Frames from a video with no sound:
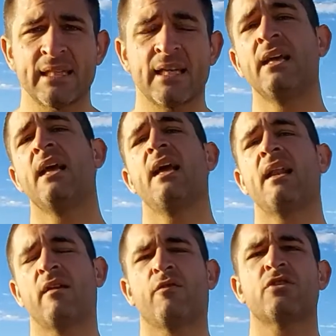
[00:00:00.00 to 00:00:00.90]

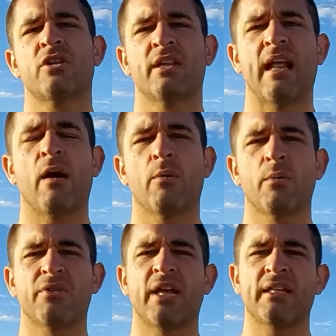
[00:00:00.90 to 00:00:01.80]
And unfortunately now we
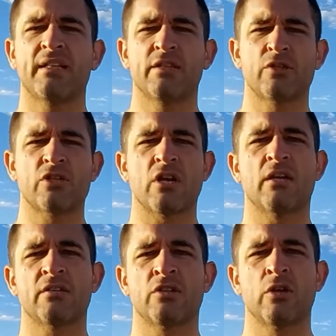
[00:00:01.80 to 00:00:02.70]
will need to
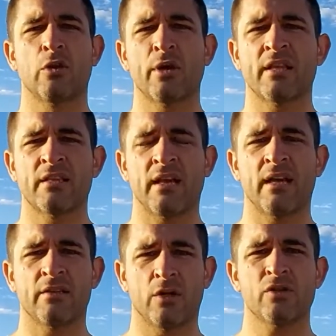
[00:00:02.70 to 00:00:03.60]
start to look
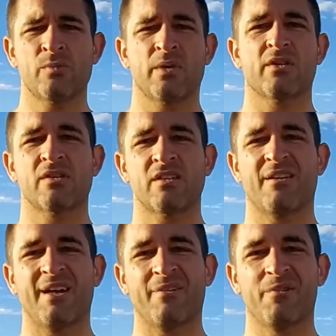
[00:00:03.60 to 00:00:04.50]
at those, because
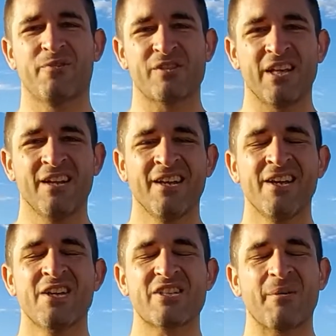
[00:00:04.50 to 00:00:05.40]
we've seen
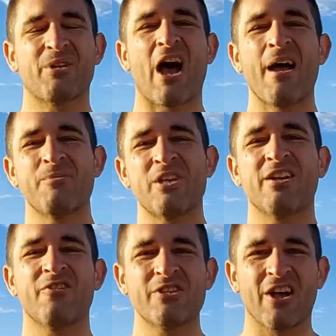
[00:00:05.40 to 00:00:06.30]
sometimes
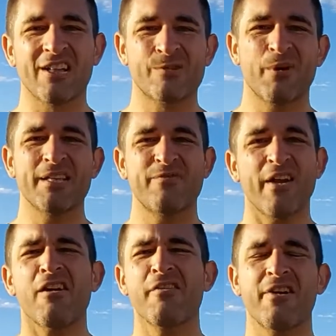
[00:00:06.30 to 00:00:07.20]
in the results where it's
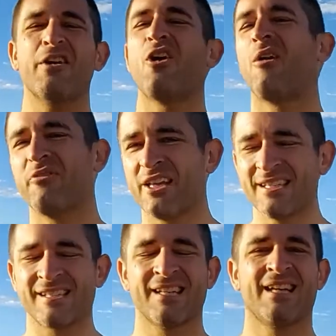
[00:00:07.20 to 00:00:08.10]
very, very
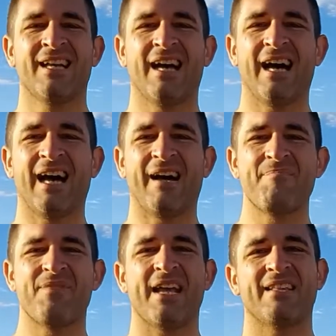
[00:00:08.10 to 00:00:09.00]
obvious
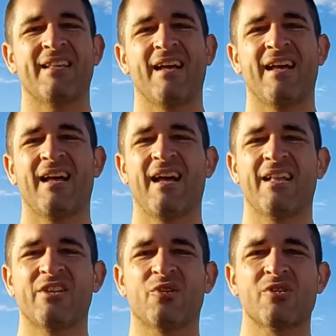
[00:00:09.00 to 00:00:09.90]

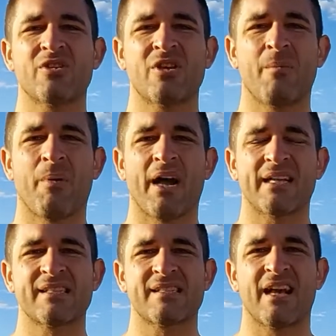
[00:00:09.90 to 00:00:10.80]
that those
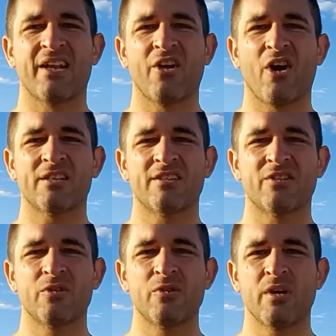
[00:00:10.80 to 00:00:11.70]
bikes are not
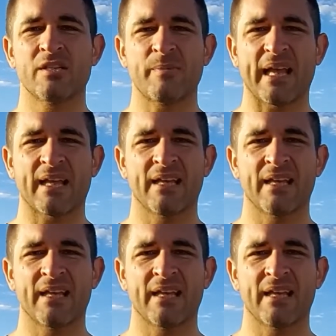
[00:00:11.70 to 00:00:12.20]
to spec